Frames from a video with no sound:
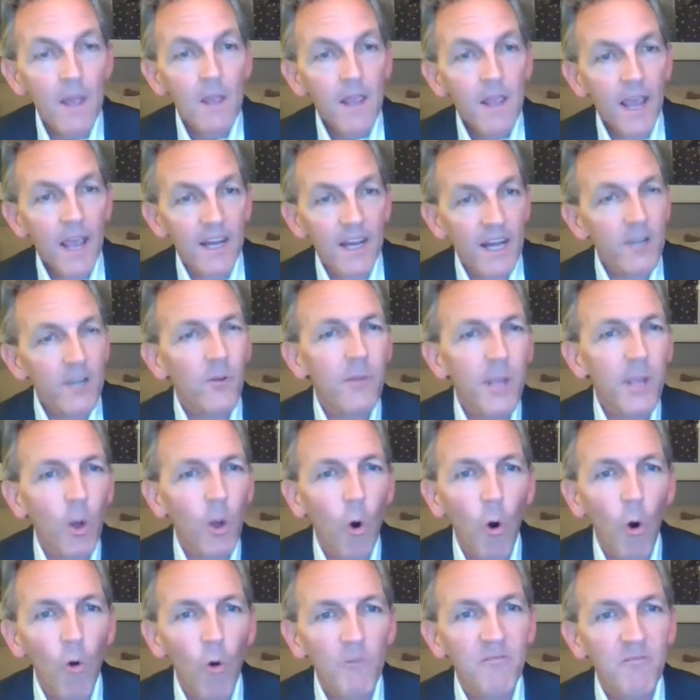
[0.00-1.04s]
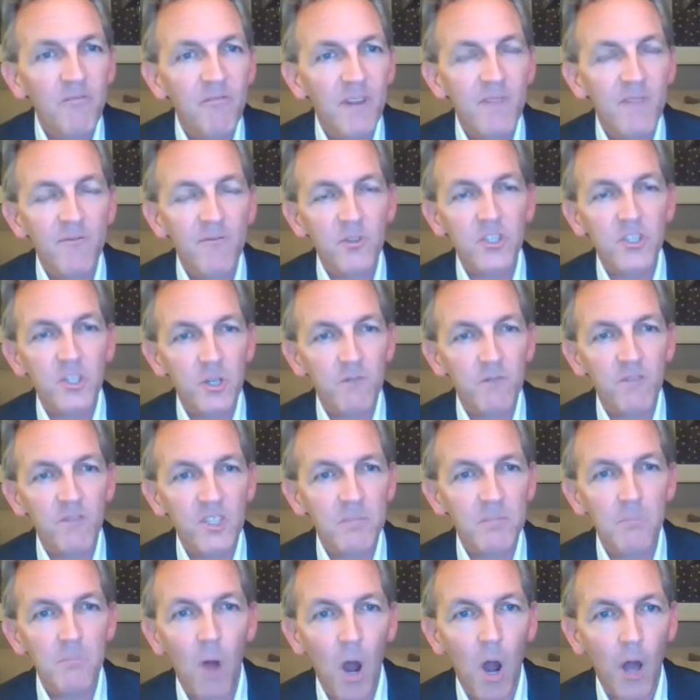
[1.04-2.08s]
And under the old
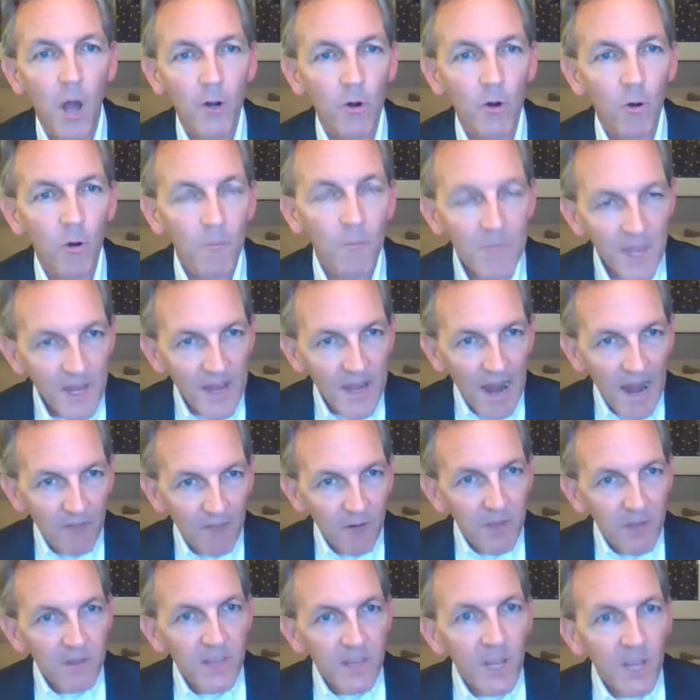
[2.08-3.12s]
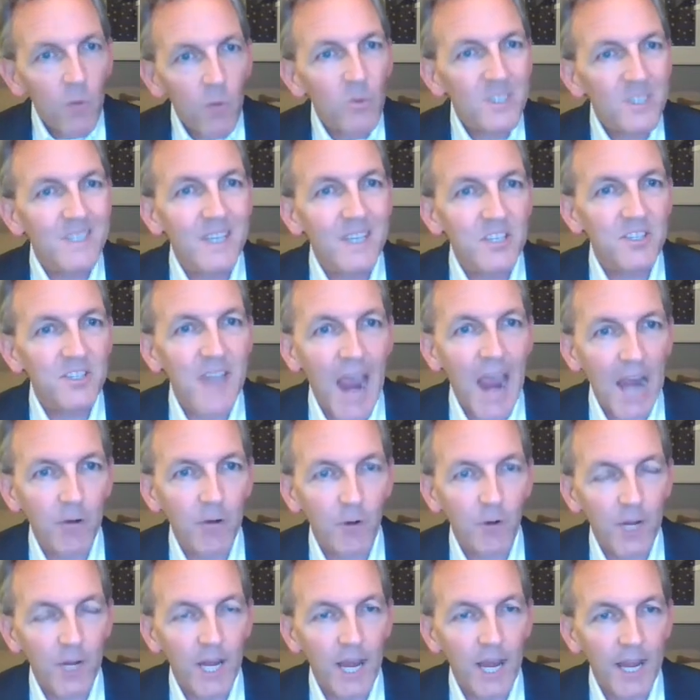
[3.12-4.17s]
fee-for-service model, everything was
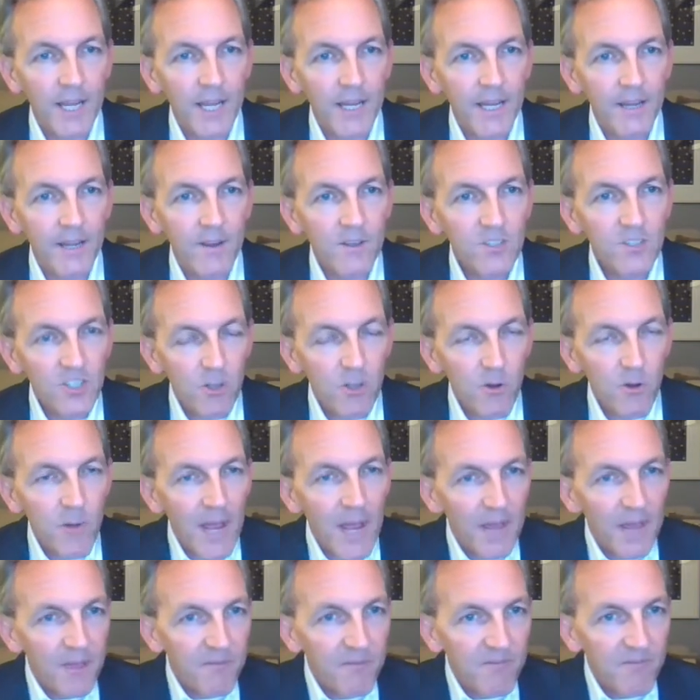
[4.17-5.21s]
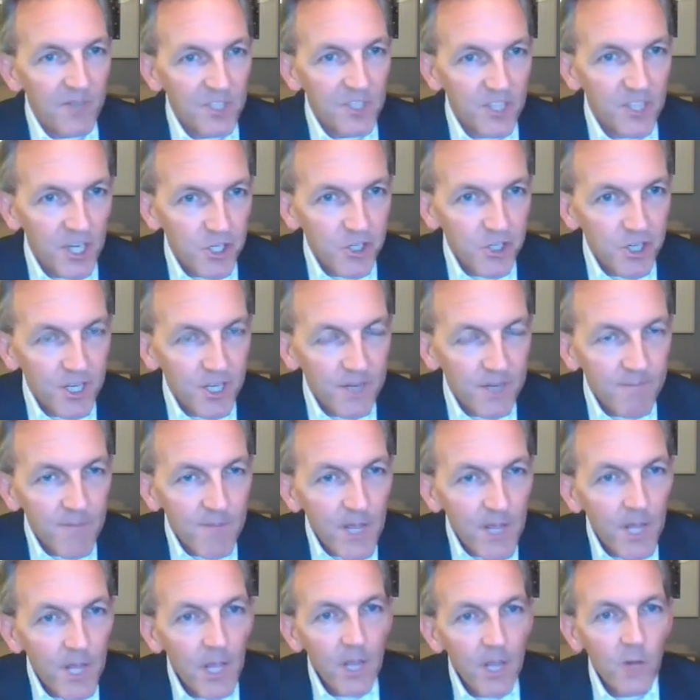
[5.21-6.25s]
disaggregated. So you had the physician,
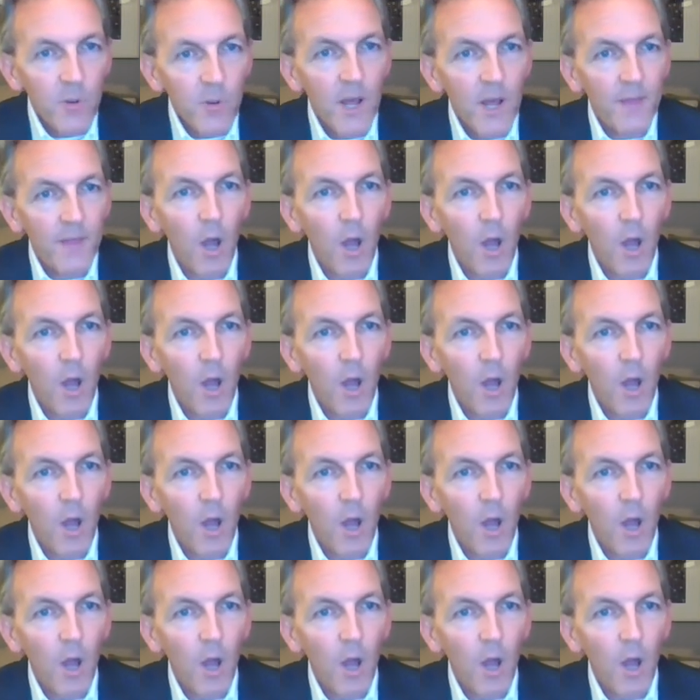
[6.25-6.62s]
you had the